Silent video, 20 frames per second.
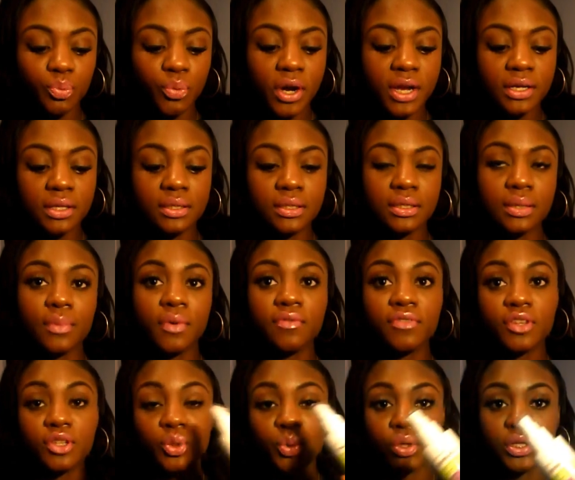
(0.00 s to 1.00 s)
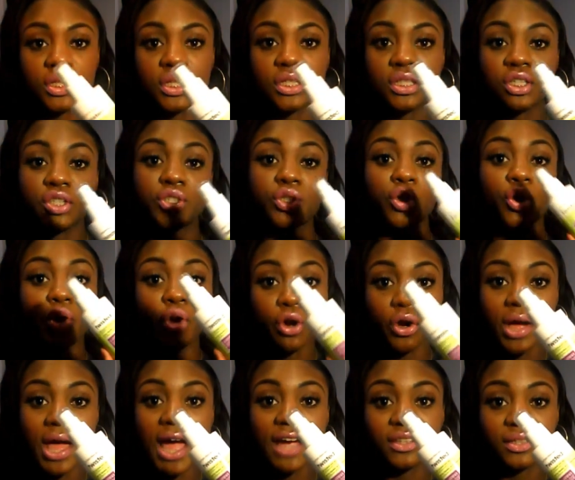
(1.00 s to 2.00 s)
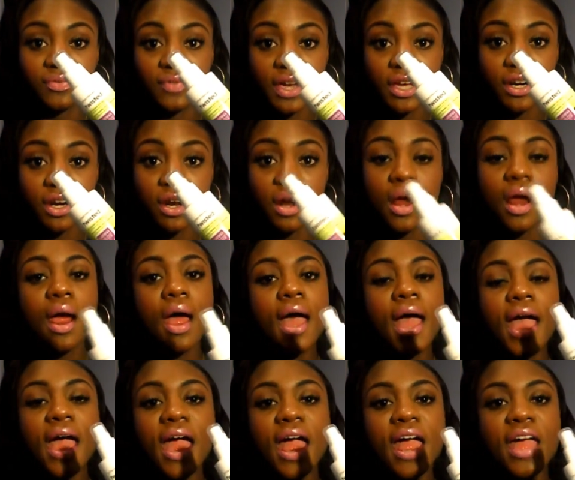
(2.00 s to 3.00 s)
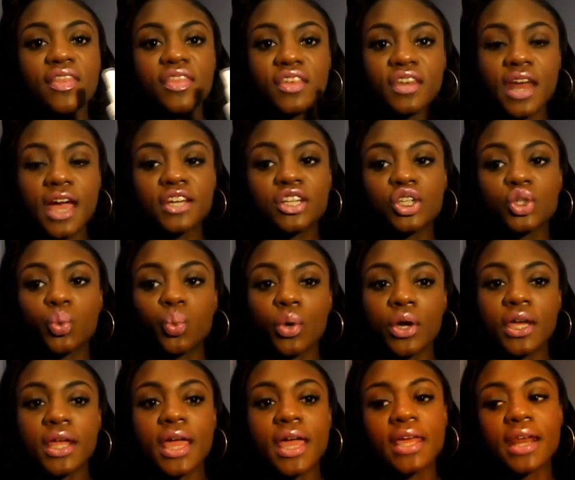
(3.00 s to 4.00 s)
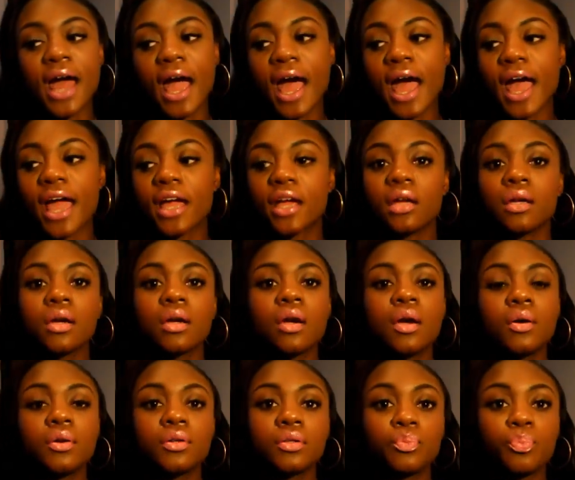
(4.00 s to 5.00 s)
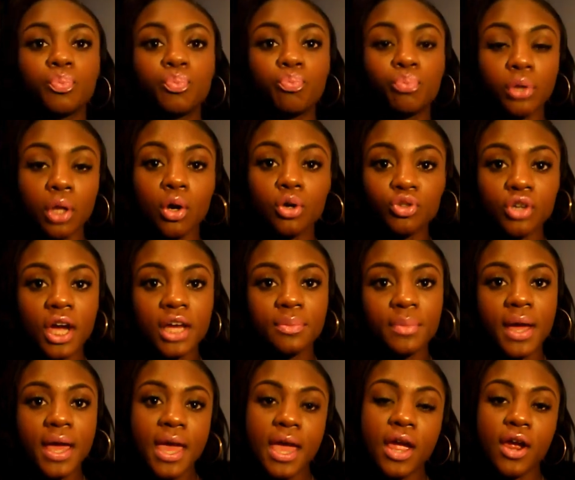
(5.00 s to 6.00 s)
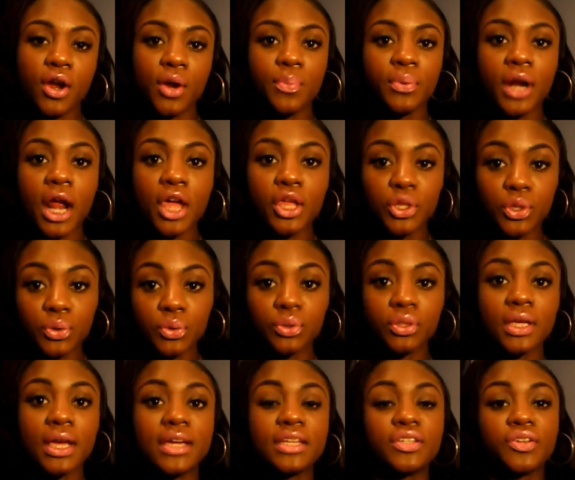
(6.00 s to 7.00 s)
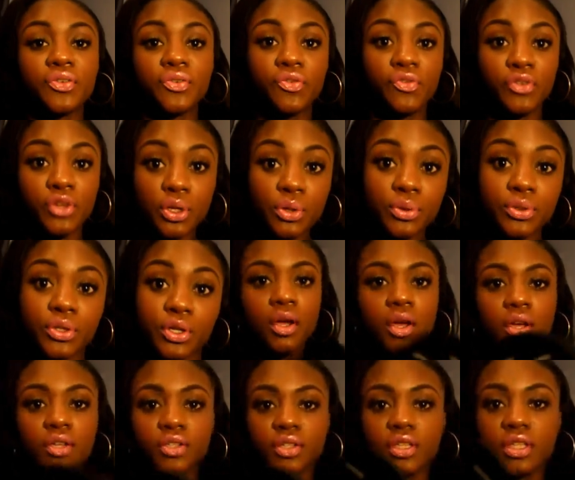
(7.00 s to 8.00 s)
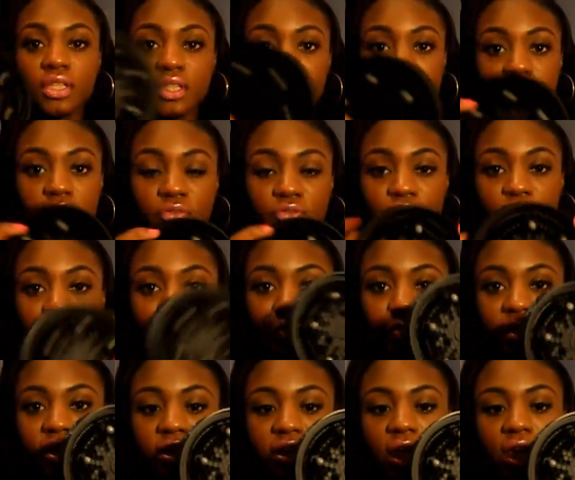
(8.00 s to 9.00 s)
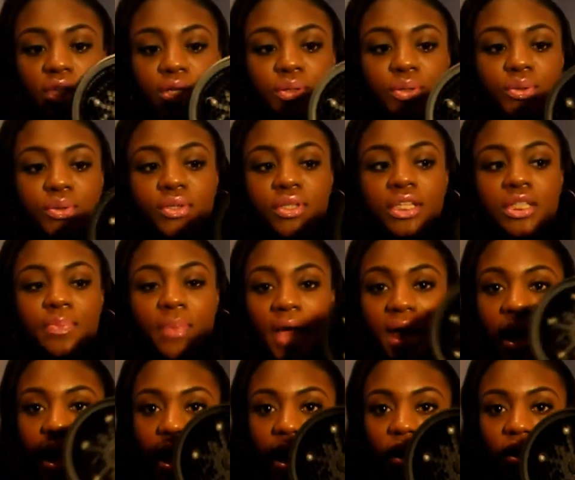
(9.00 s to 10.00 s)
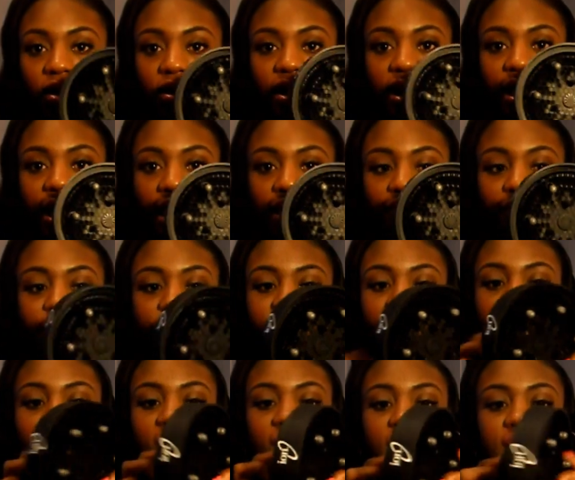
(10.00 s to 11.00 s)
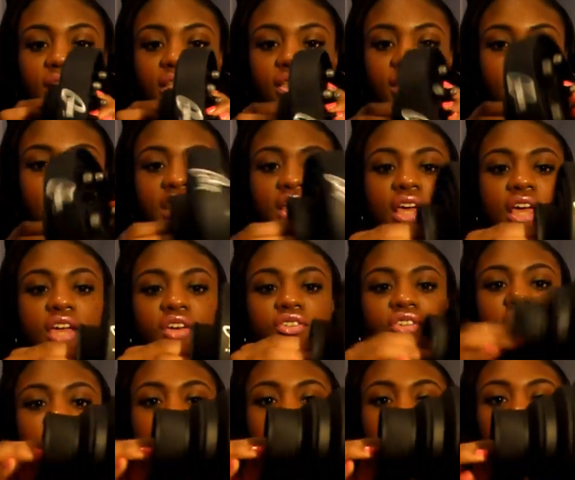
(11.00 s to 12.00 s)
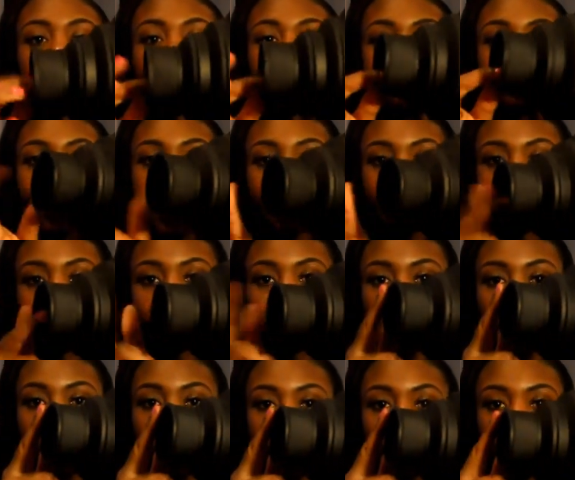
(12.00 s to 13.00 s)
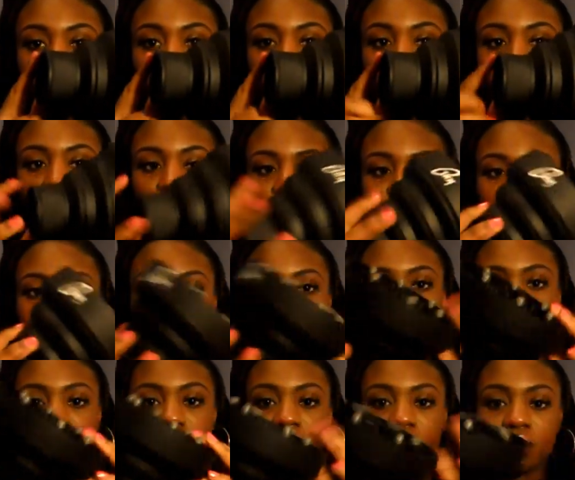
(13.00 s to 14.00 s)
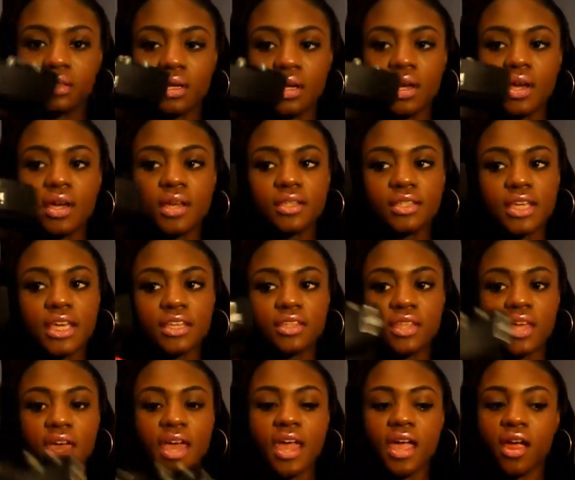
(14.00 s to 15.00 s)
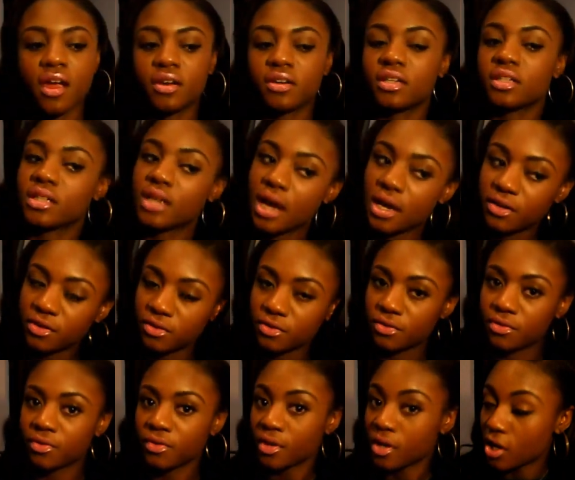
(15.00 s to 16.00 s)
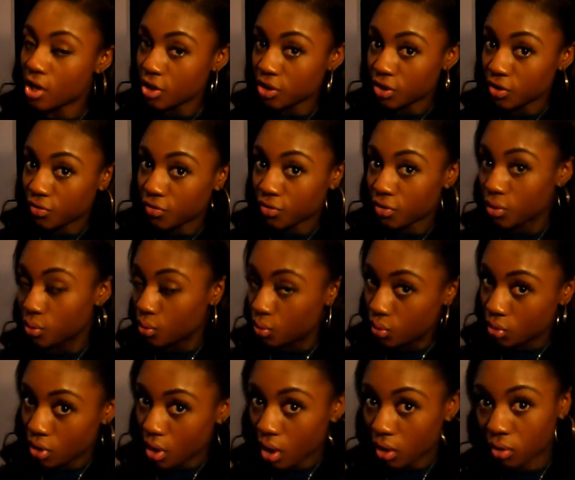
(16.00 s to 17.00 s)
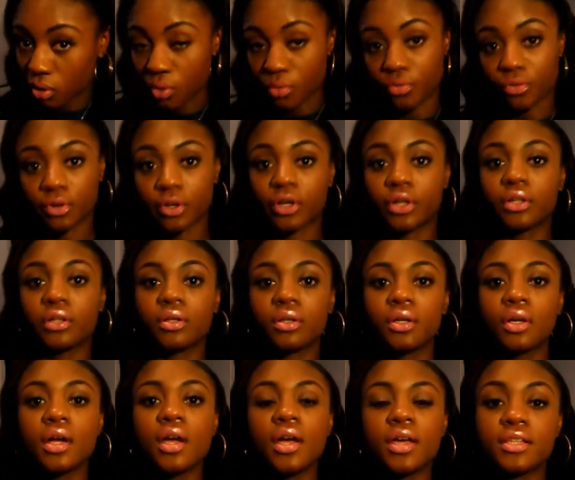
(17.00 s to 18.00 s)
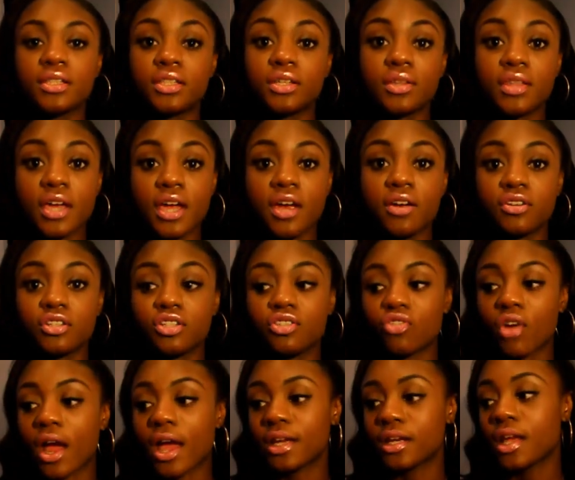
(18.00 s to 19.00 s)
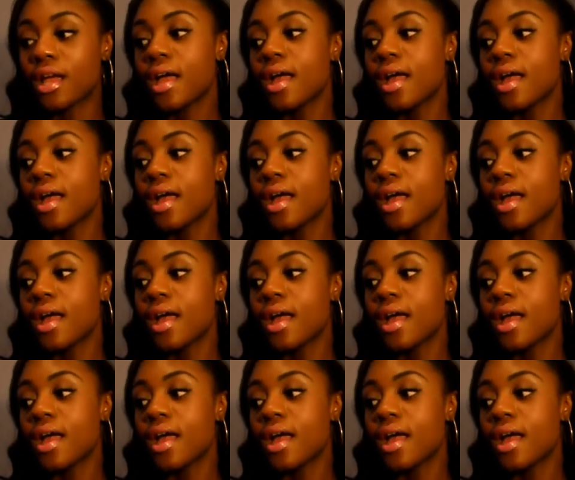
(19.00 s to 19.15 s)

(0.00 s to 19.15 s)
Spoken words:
sprayed in some of the Twisted Sister Curl Activator. And then I just went and I blow dried my hair, but I used a diffuser. So this is the diffuser piece I used. It's by Ion. I got it from Sally's. And you just kind of attach this part to your blow dryer and then take the hair and just kind of diffuse all over until the hair is dry.